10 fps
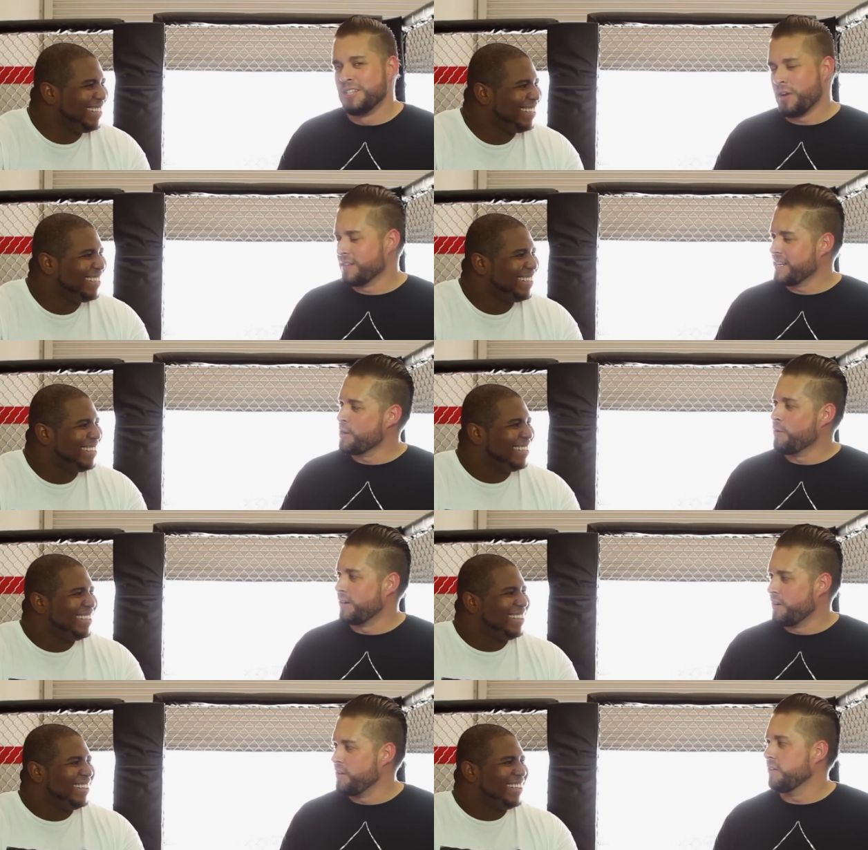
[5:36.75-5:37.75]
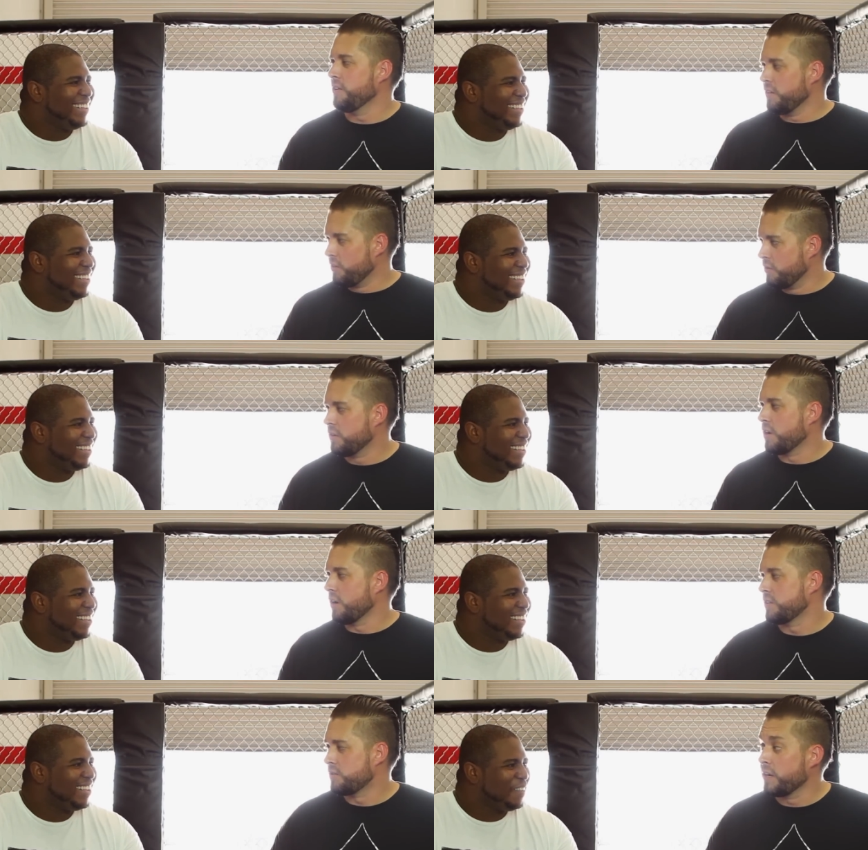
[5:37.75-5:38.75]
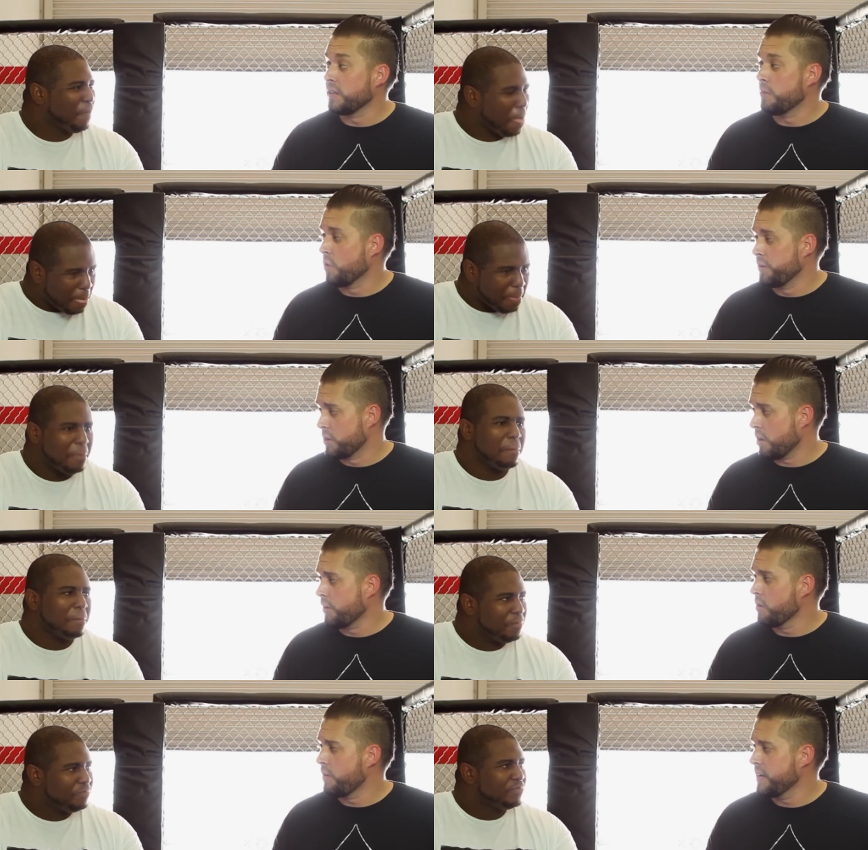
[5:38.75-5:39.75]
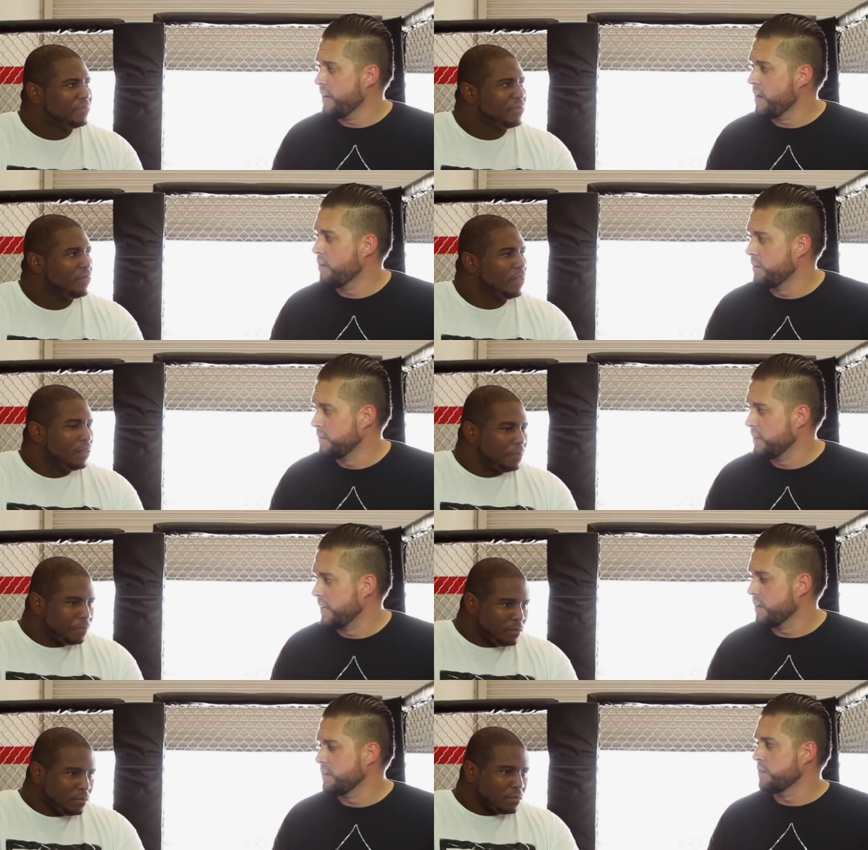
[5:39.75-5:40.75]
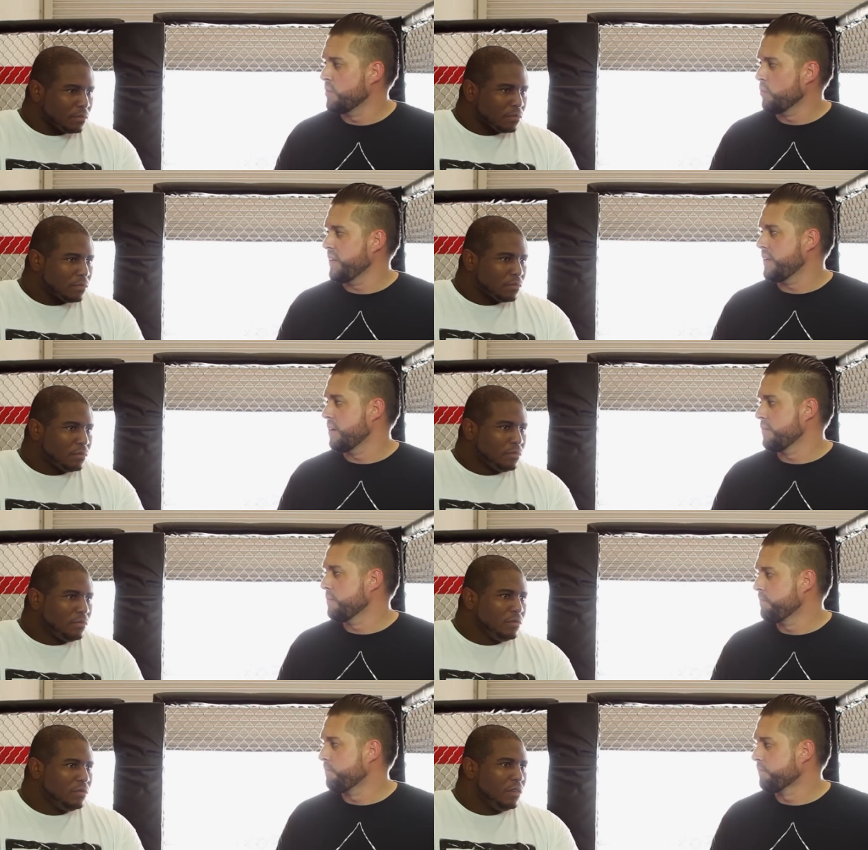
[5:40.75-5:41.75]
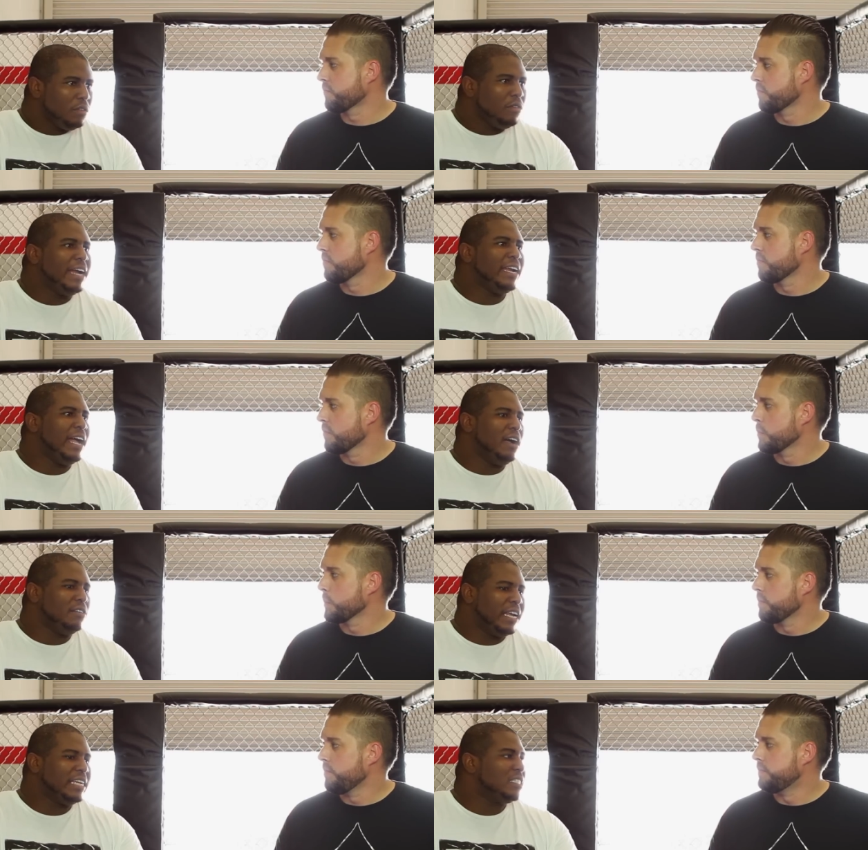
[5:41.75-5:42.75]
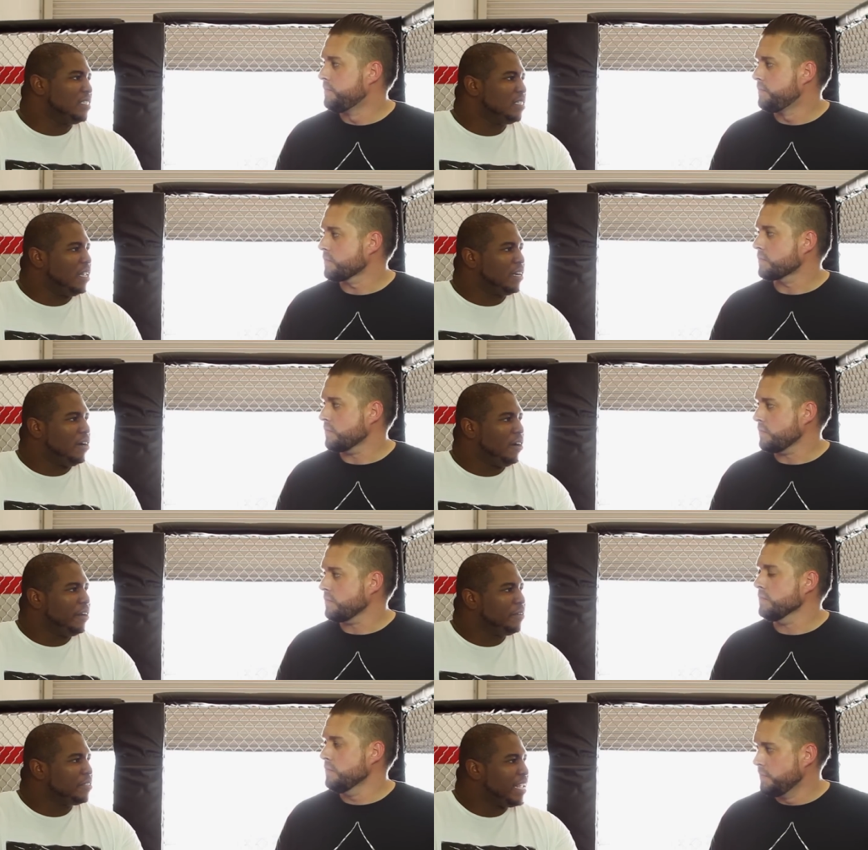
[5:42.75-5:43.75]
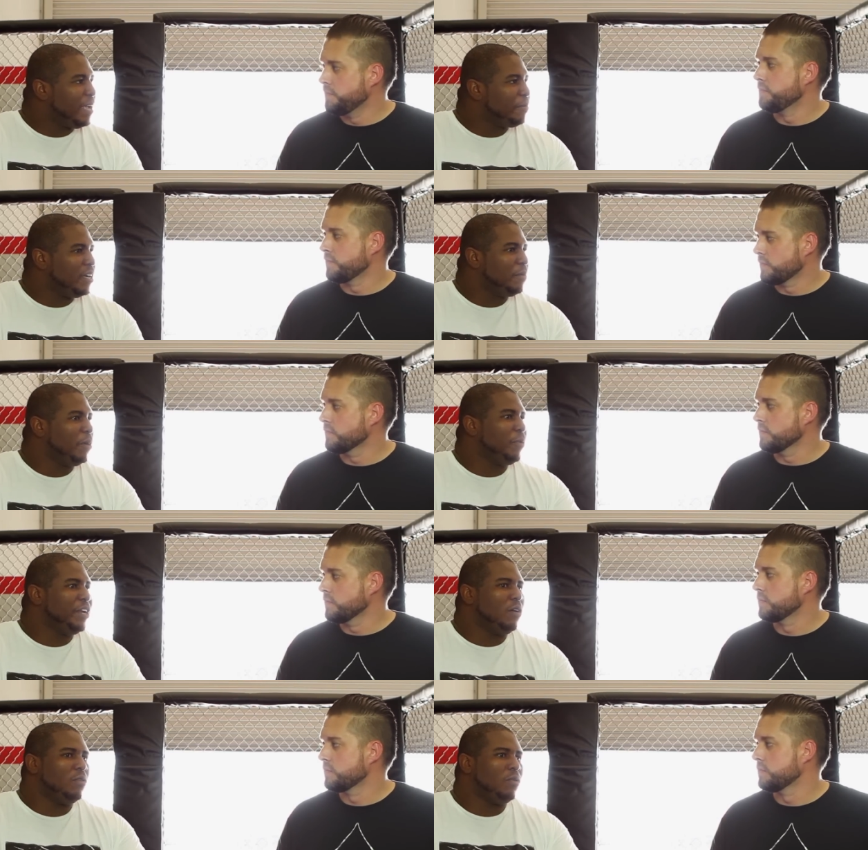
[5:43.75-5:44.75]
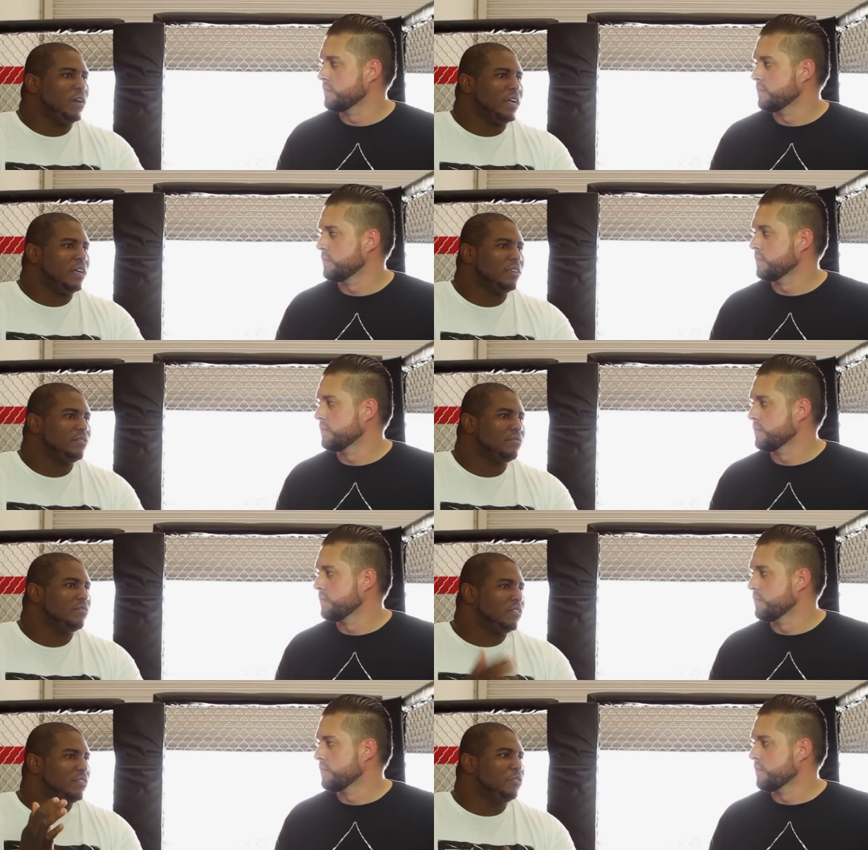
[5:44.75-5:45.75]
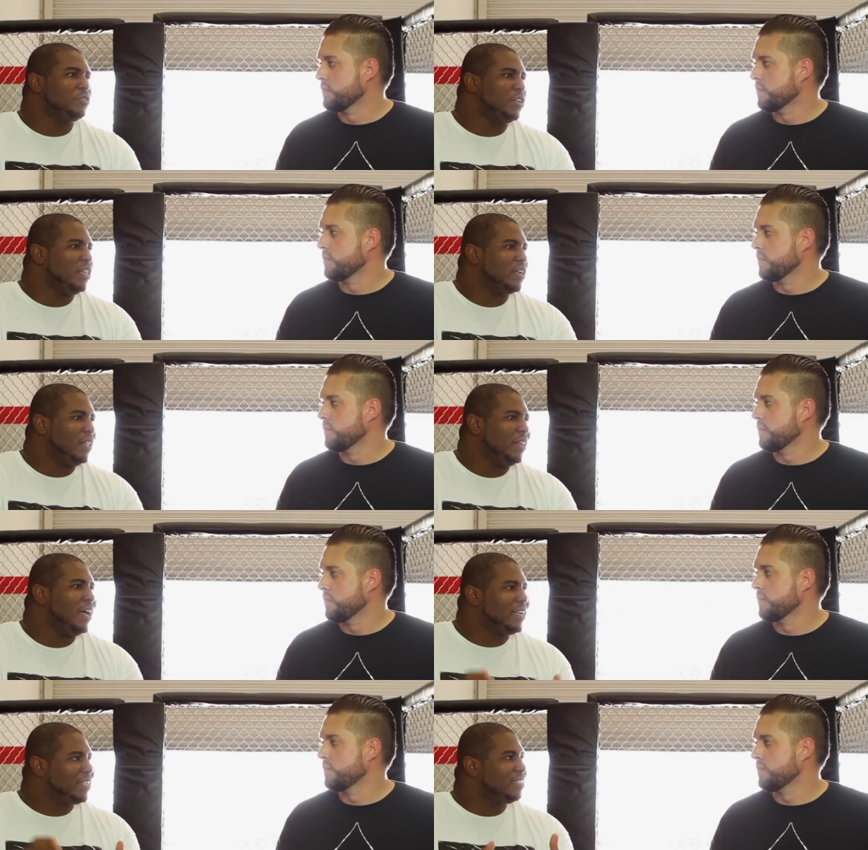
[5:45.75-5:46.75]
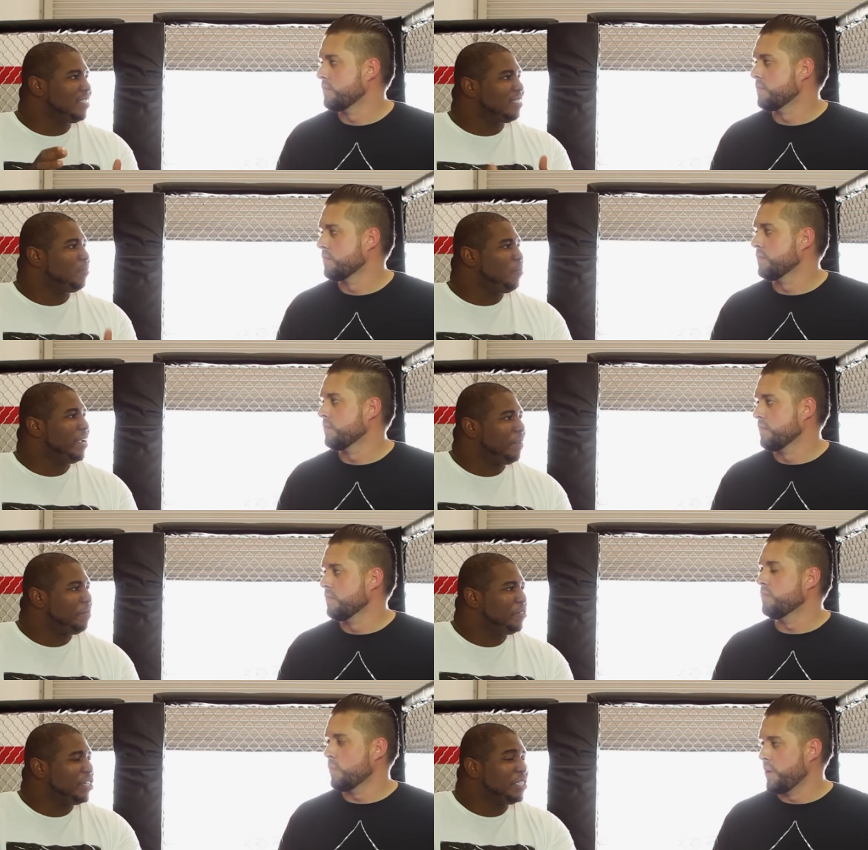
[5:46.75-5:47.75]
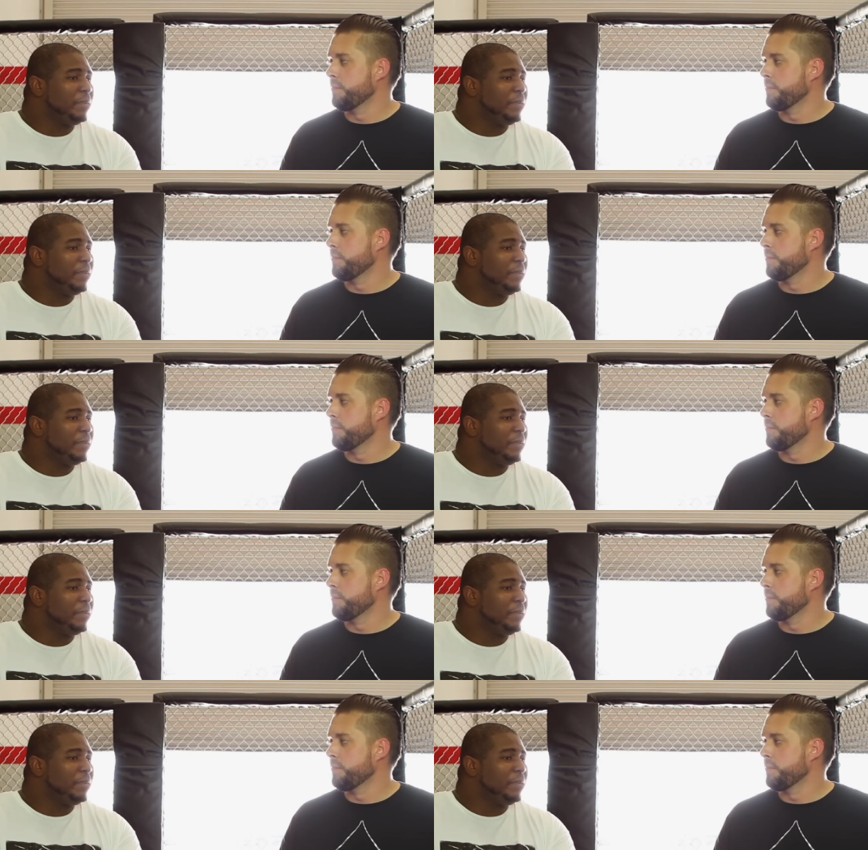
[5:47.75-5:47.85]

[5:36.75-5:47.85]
Speaker 1: So how's that going? Are you you concentrating a lot more on your cardio right now and, and cutting some of the weight down?
Speaker 2: Right now, yes, it's a lot of cardio and stamina, but we don't want to lose a, a, lot of consistent weight just